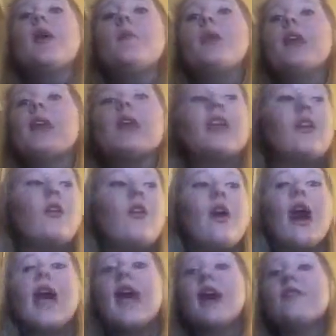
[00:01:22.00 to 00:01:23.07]
But anywho,
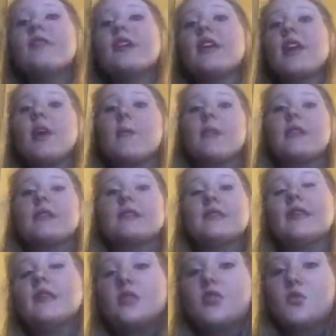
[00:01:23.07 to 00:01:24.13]
I have to get up at
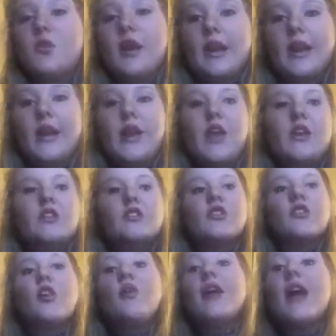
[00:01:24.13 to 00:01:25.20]
6:20. So you
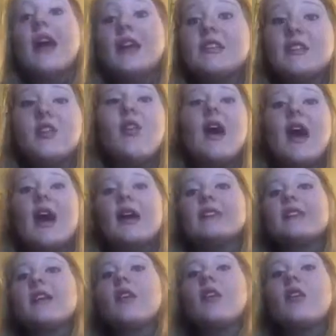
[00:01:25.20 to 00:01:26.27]
know what I do? I
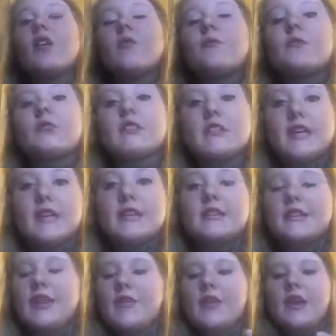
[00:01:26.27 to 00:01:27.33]
set an alarm for
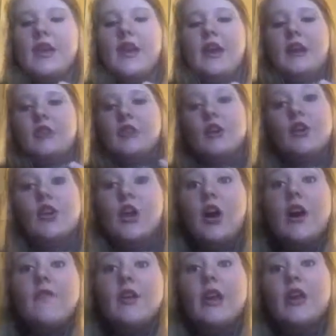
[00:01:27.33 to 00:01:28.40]
6, and then I turn it
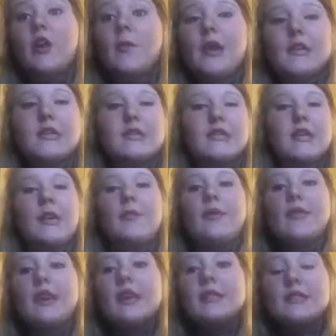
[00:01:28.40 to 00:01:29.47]
off and I go back to sleep.
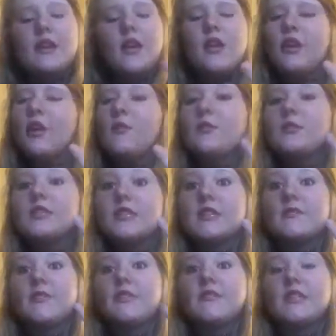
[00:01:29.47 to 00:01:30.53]
And then I set an alarm for
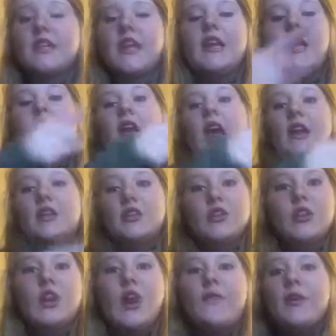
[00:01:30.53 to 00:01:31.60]
6:15, I turn
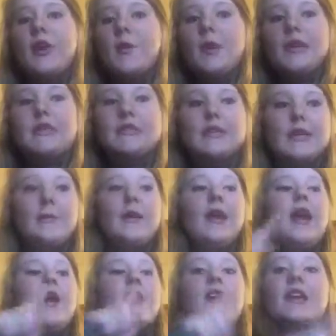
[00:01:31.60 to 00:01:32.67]
it off, I go back to sleep.
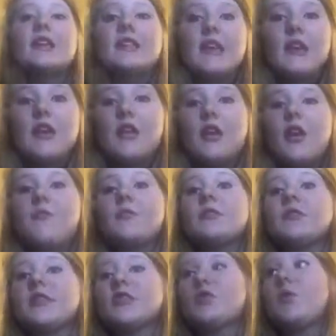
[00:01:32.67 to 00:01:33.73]
And then I set an alarm for
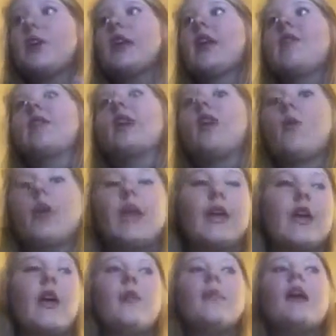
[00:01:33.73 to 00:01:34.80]
6:20, and then I wake
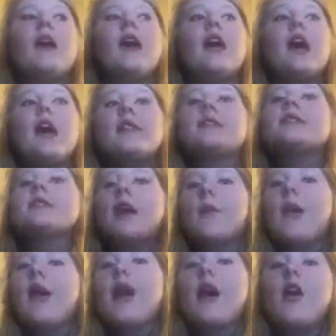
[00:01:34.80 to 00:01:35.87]
up. And
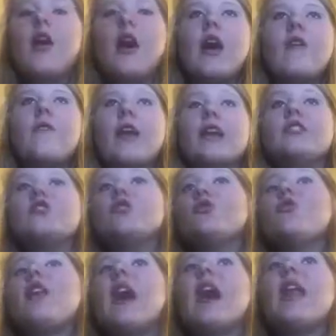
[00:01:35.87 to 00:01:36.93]
somehow, if I
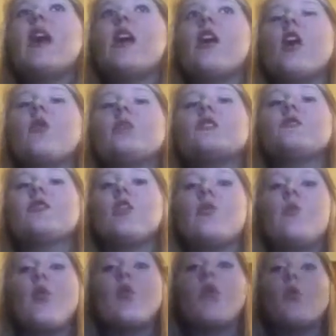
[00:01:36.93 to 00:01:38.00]
do that, I always feel
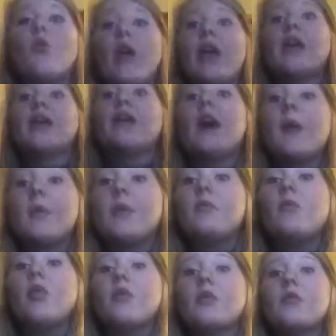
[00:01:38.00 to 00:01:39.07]
more waken up and
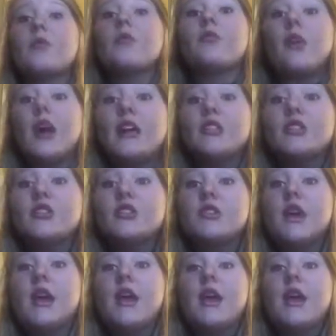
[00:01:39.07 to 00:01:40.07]
more refreshed.